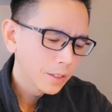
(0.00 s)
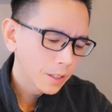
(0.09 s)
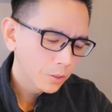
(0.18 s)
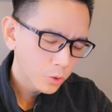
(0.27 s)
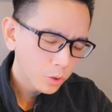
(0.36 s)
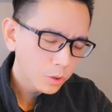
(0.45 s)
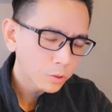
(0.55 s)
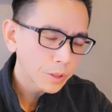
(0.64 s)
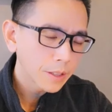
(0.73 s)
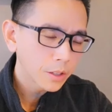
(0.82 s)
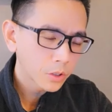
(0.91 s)
Now,
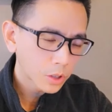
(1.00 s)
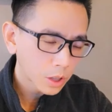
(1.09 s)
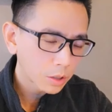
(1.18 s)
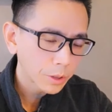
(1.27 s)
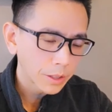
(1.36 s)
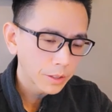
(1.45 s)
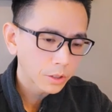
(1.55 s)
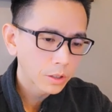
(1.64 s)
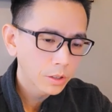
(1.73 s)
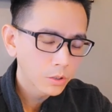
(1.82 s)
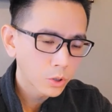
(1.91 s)
surgery is
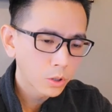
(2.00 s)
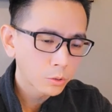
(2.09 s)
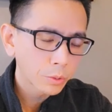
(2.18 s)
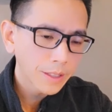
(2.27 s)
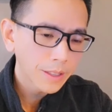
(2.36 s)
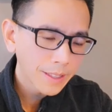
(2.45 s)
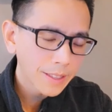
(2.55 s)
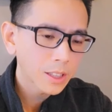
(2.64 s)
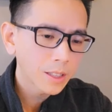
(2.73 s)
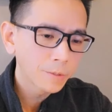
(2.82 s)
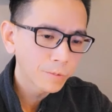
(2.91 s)
serious. Surgery
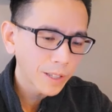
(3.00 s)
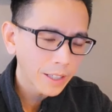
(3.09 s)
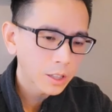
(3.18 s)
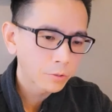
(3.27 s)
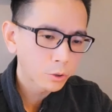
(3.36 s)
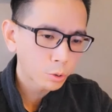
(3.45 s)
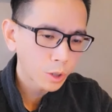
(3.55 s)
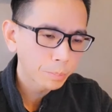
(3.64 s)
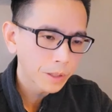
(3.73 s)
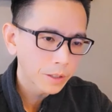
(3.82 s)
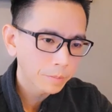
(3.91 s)
is invasive
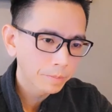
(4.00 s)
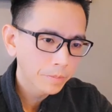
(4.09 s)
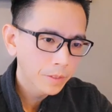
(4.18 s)
treatment.